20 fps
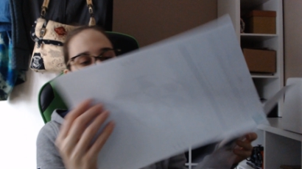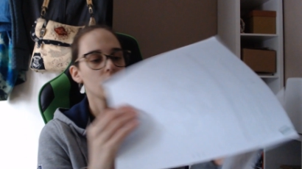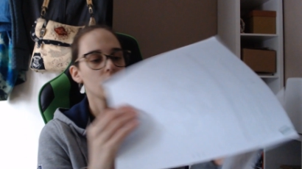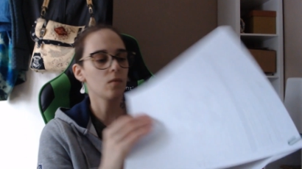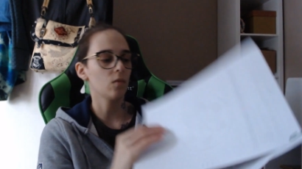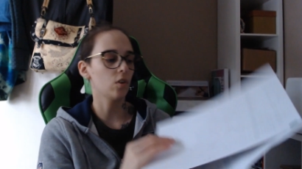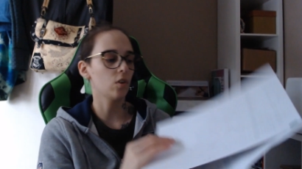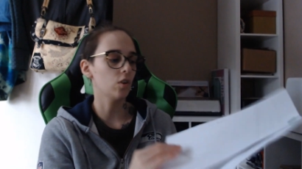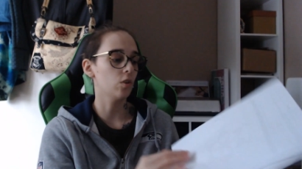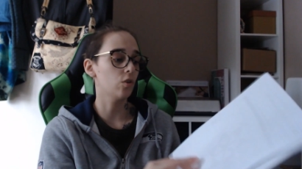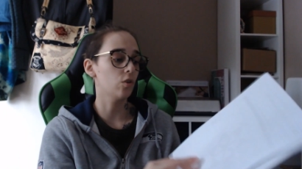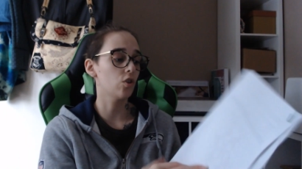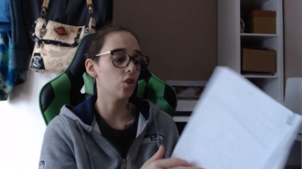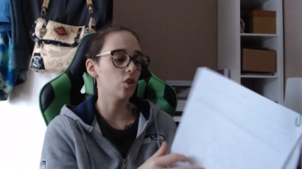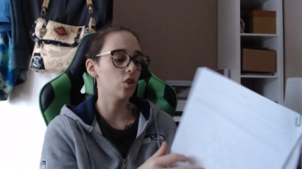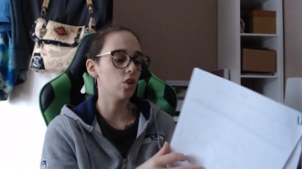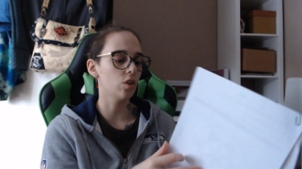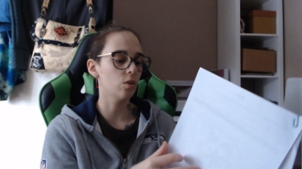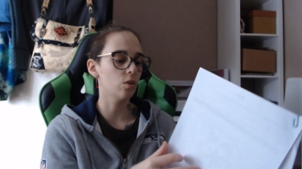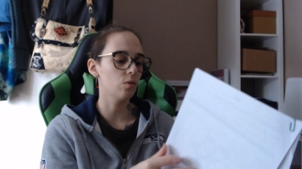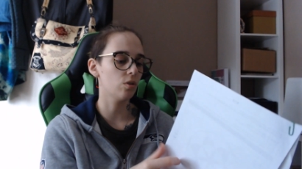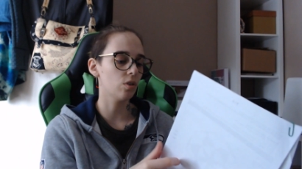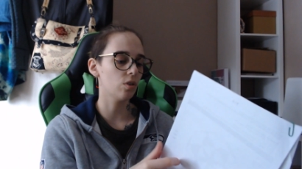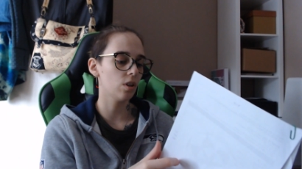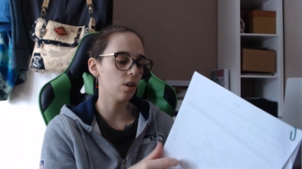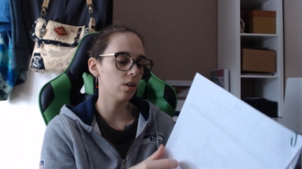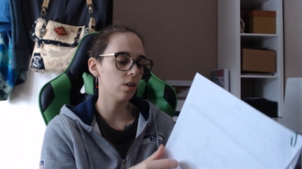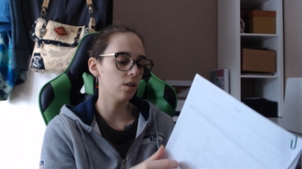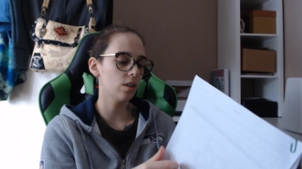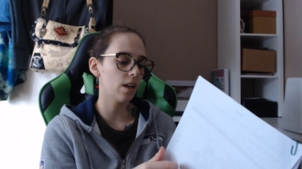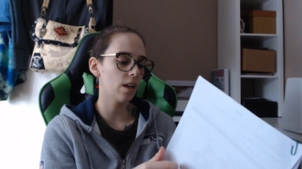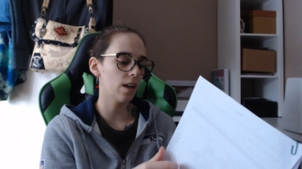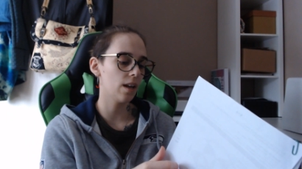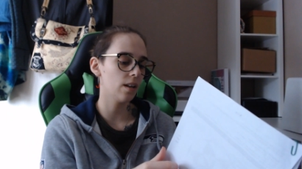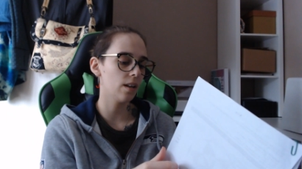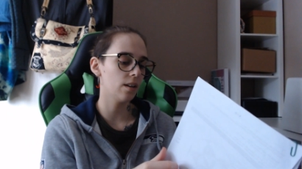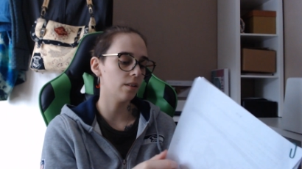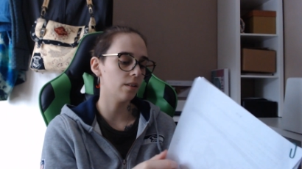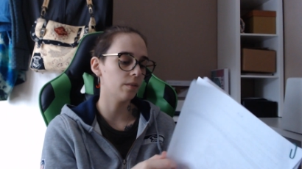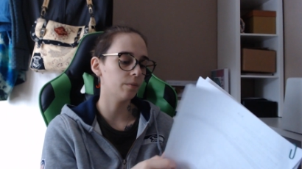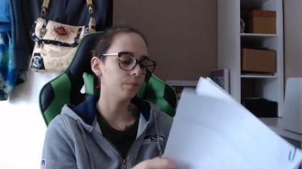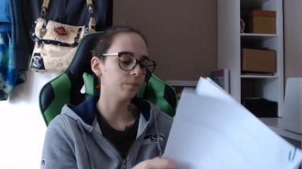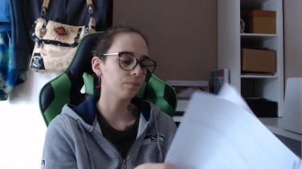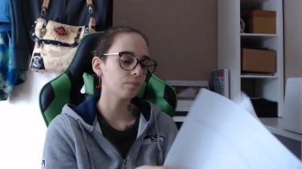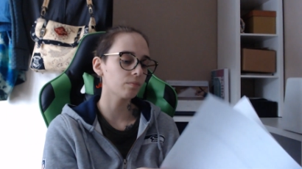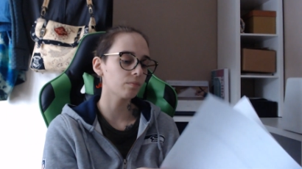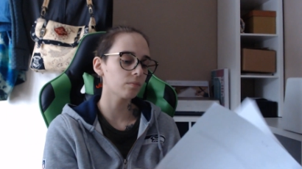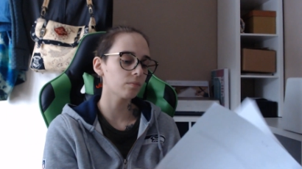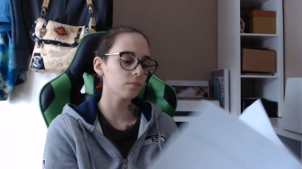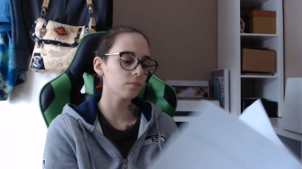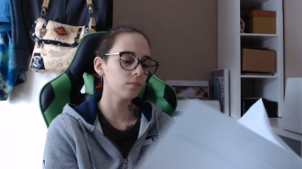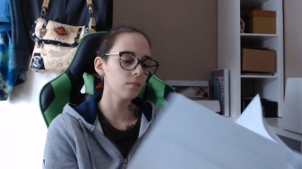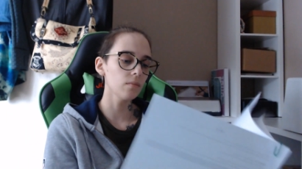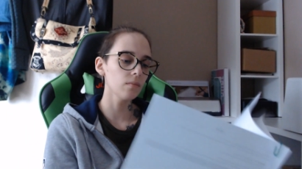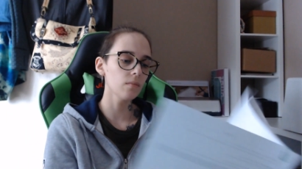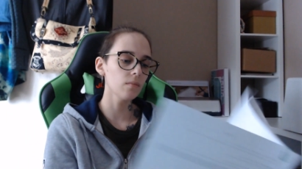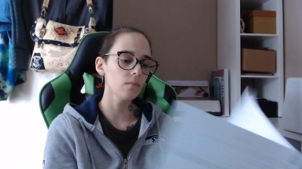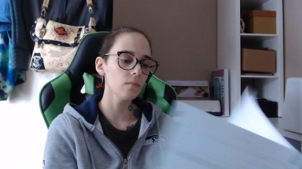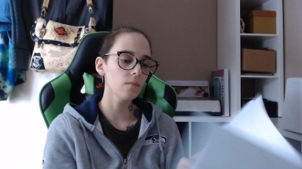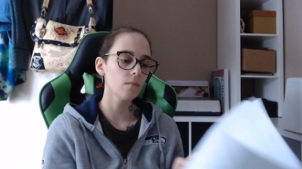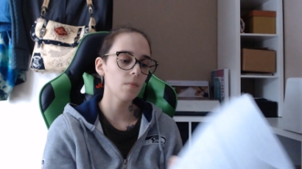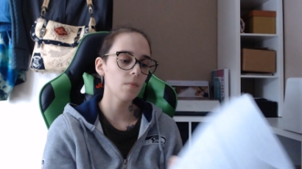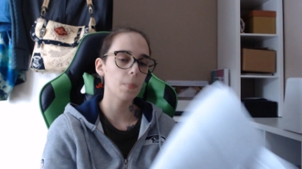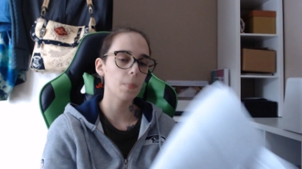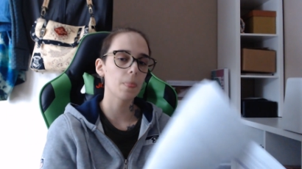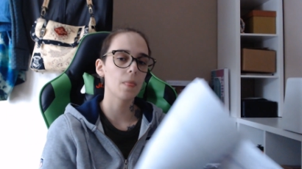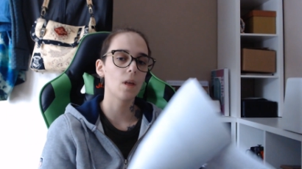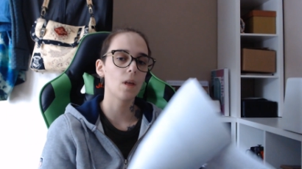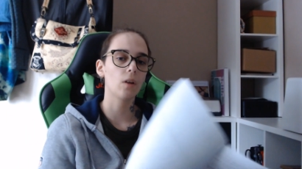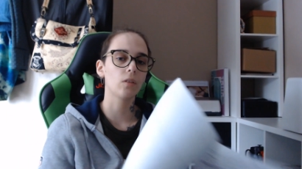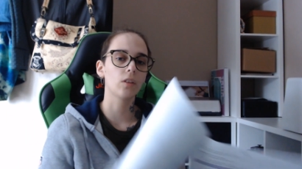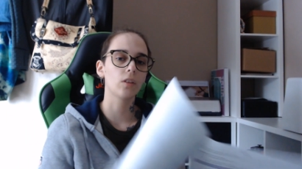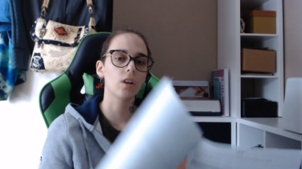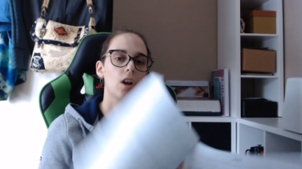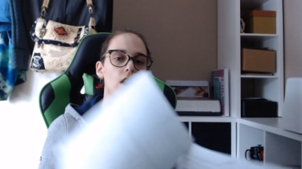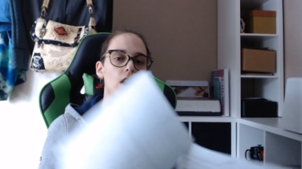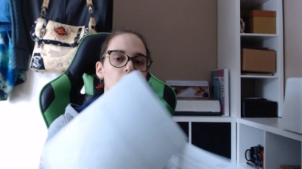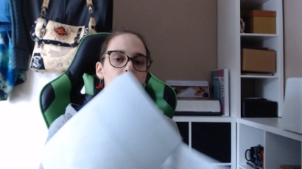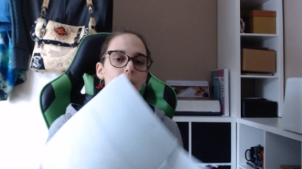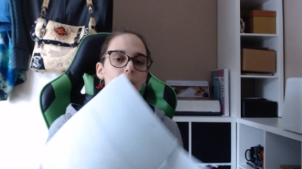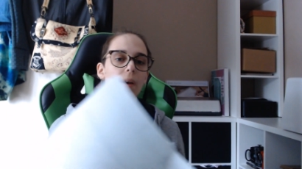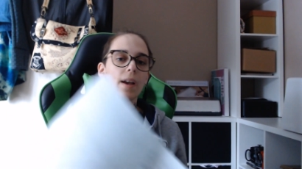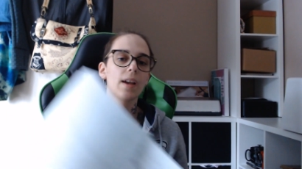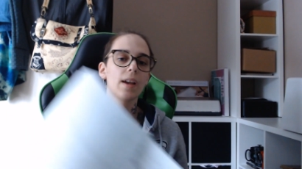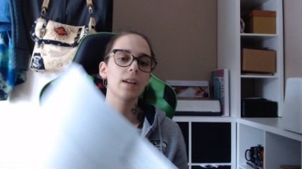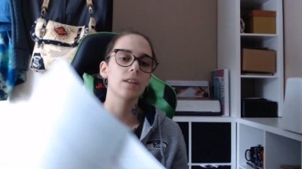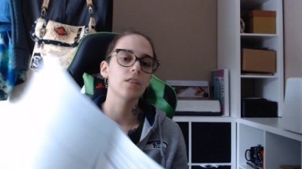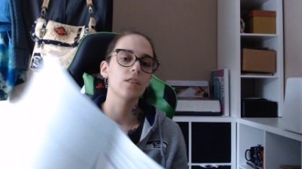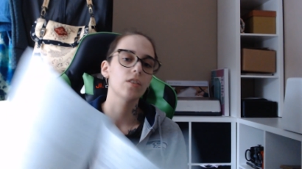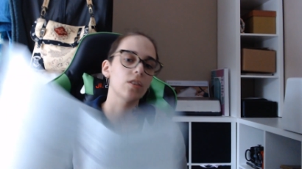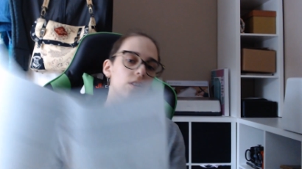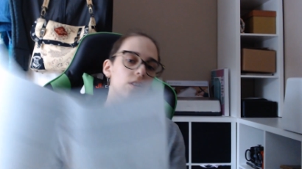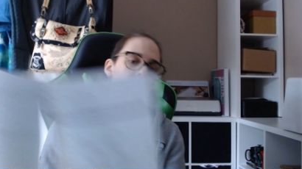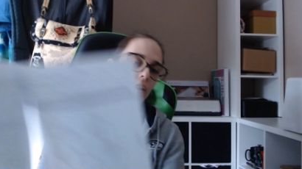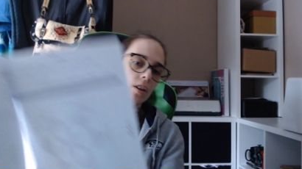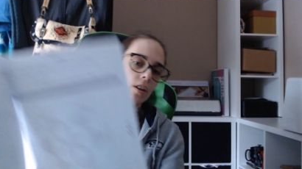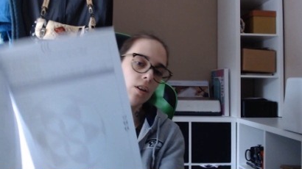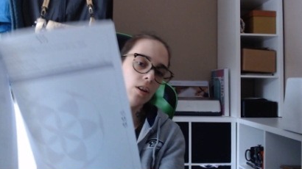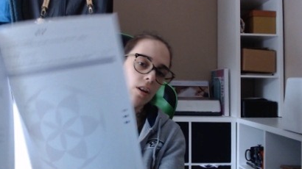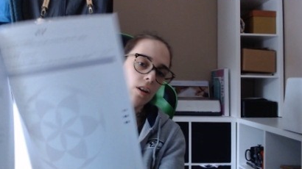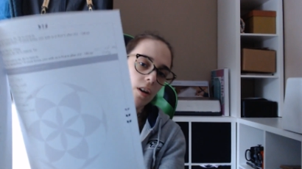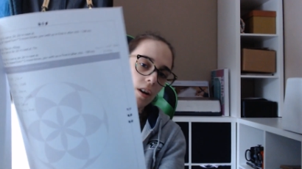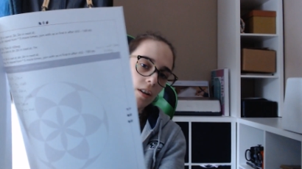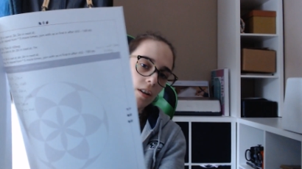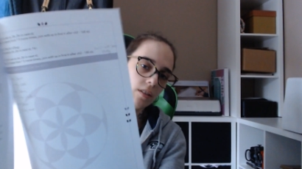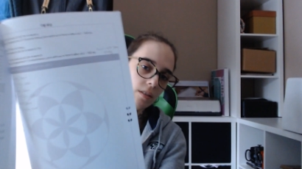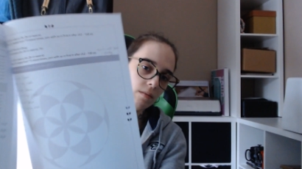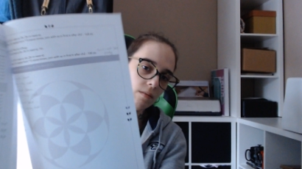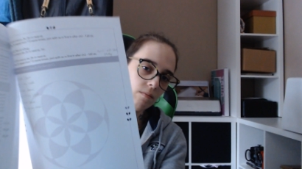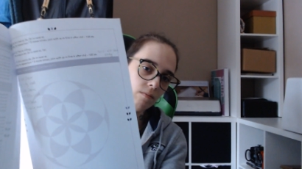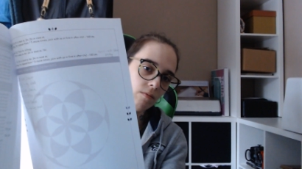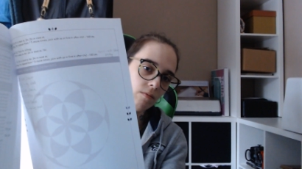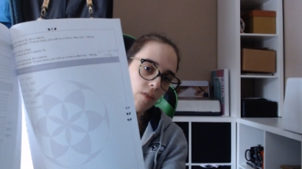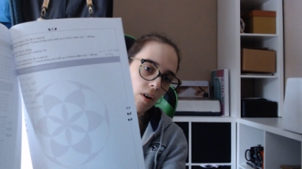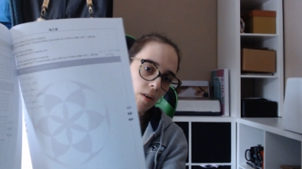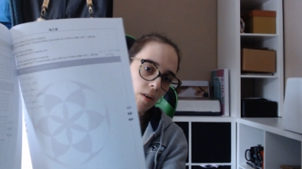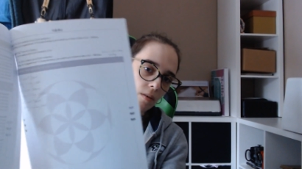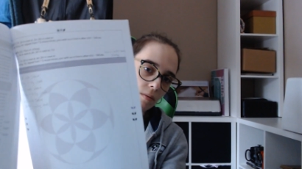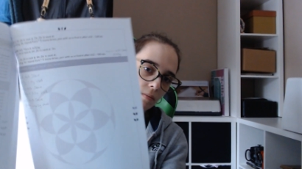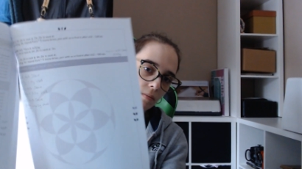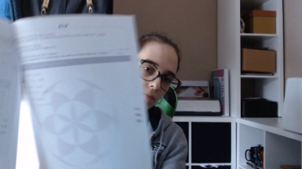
or you should use, and then on the last page I wrote